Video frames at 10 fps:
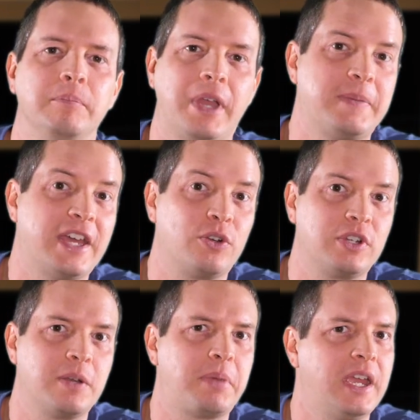maybe I don't
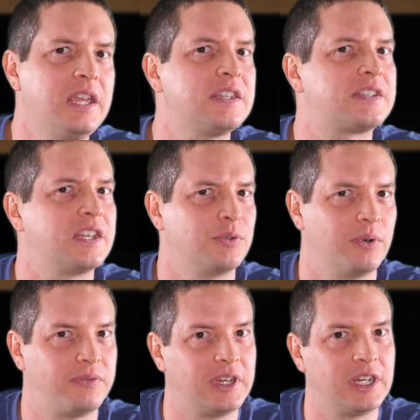need to pay this
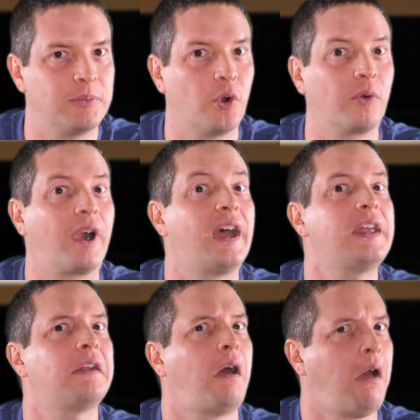annual fee anymore, right?